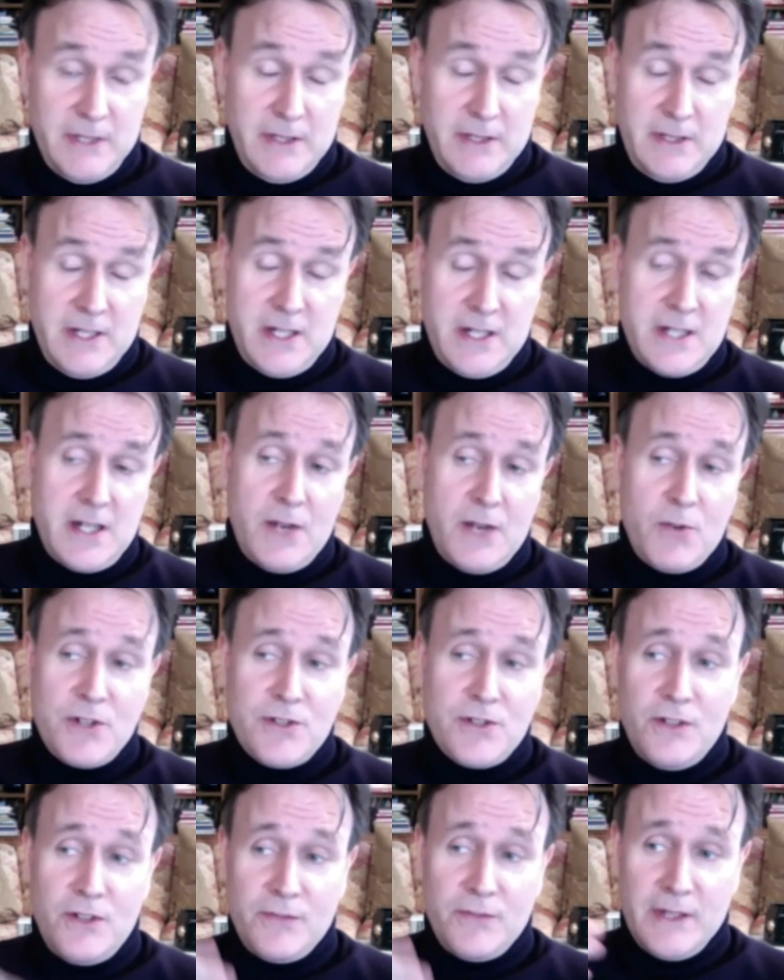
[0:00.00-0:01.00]
This is a
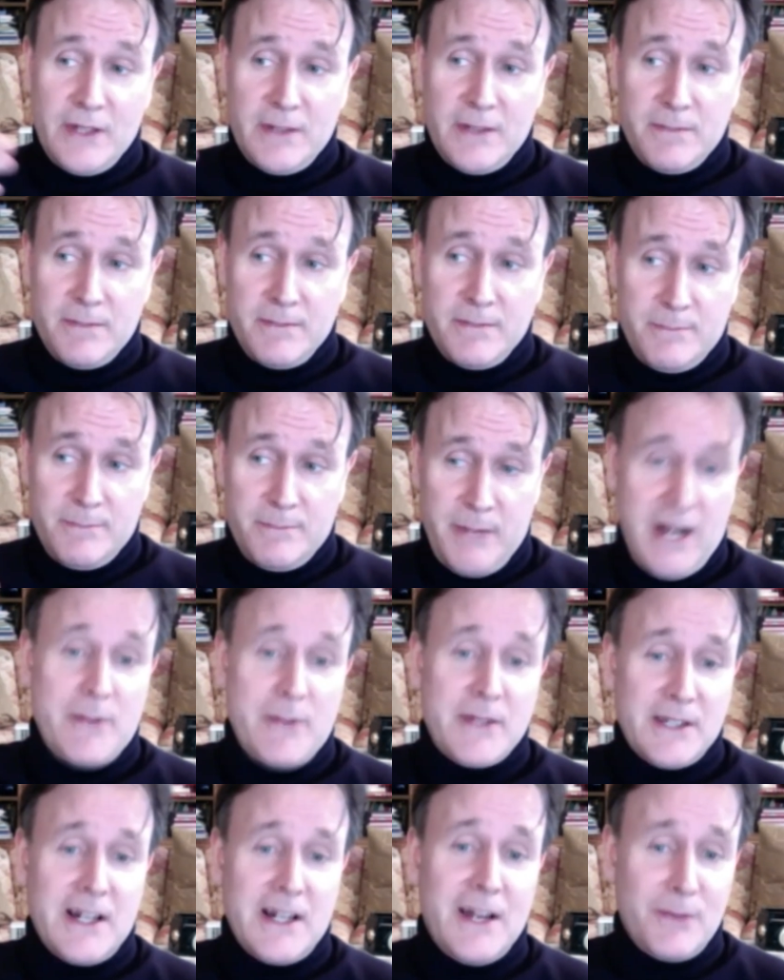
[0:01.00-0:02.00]
question of the
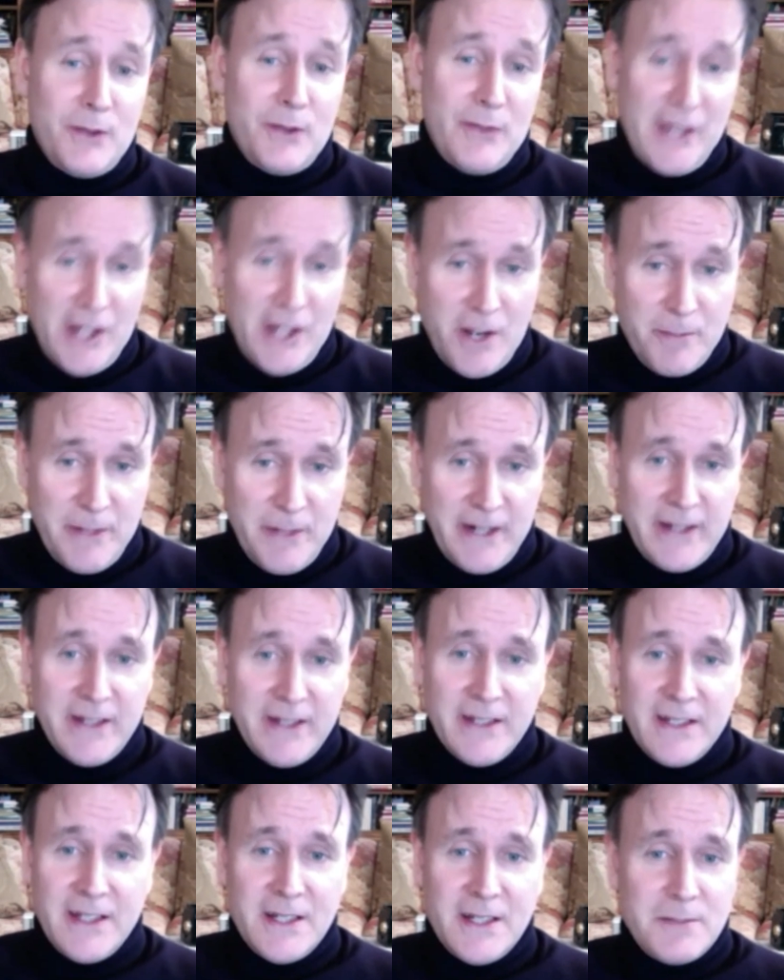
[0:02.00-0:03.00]
private cloud of the company,
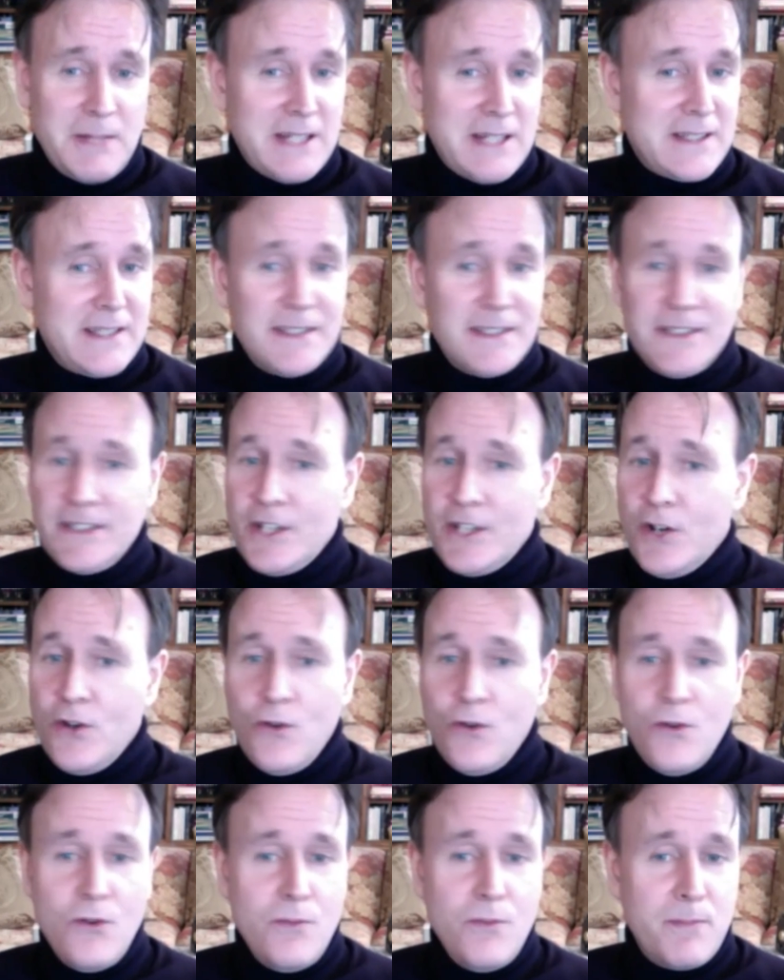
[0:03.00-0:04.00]
but
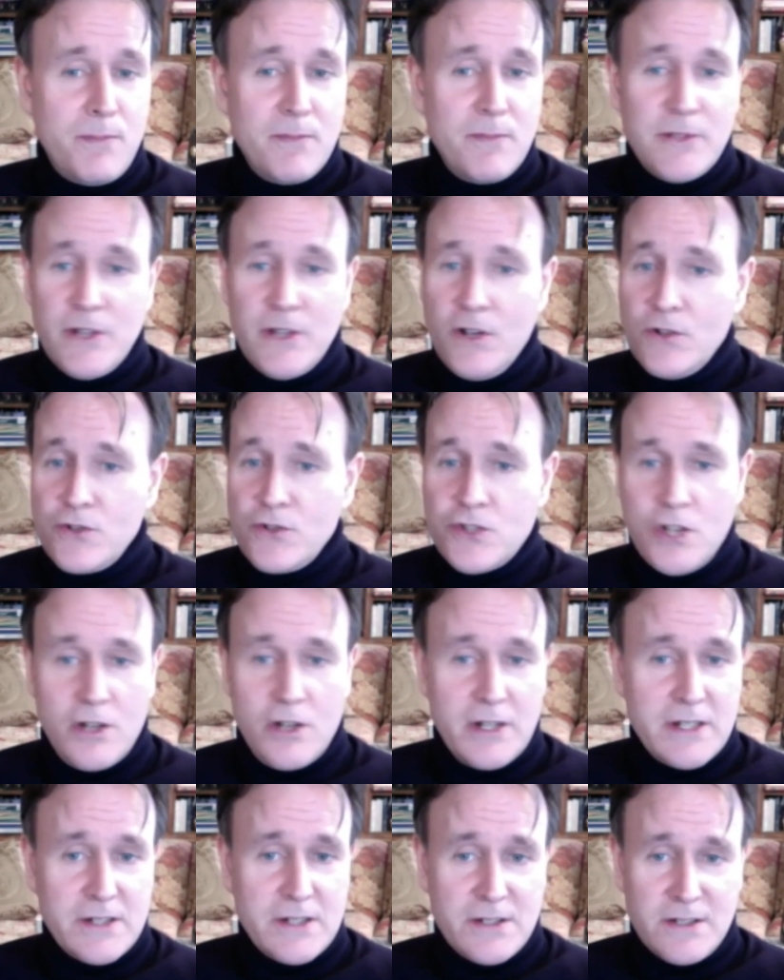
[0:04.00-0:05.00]
no
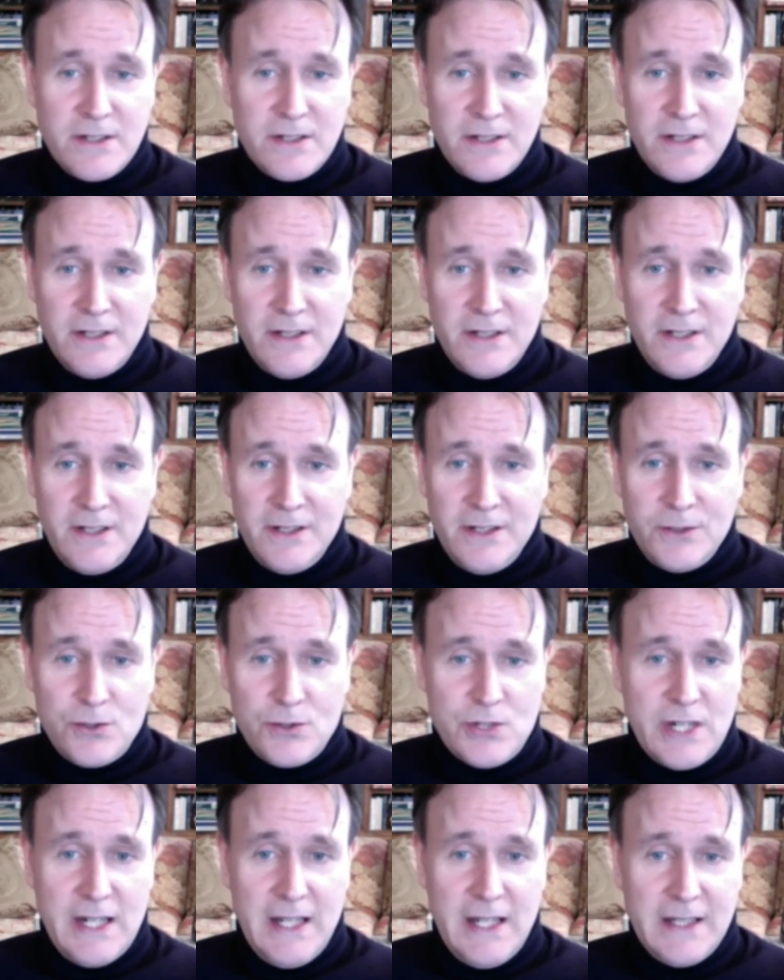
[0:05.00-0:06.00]
choice to
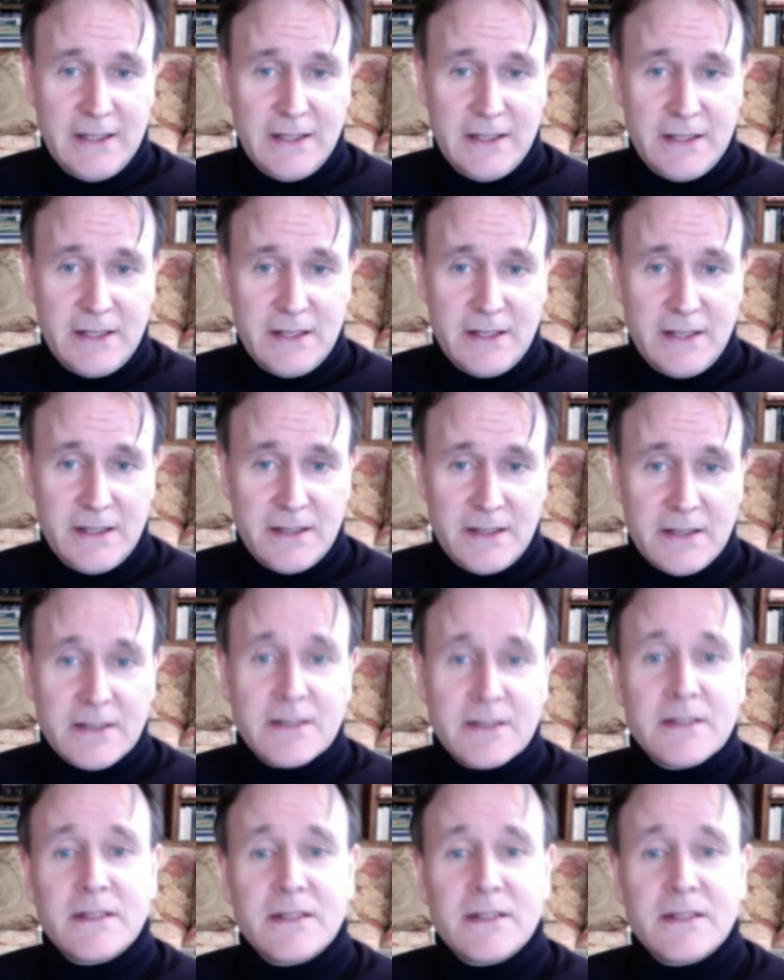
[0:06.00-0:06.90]
select the